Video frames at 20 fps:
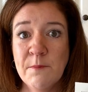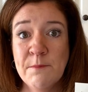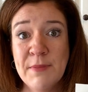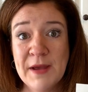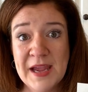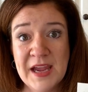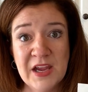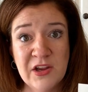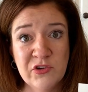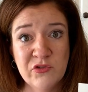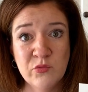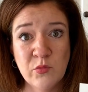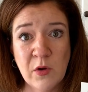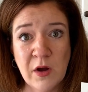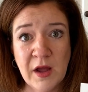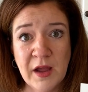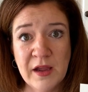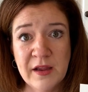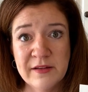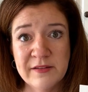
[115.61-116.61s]
beige
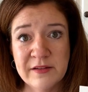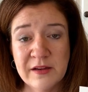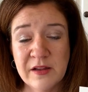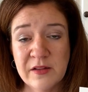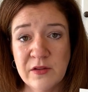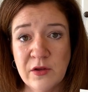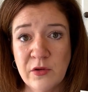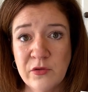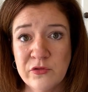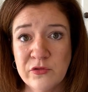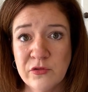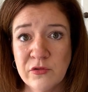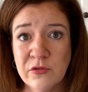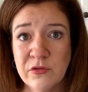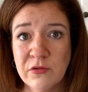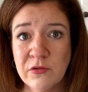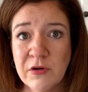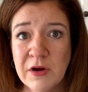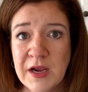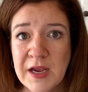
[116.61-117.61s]
whites, and those are
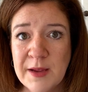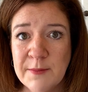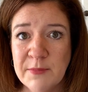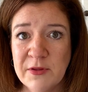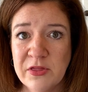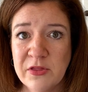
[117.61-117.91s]
great,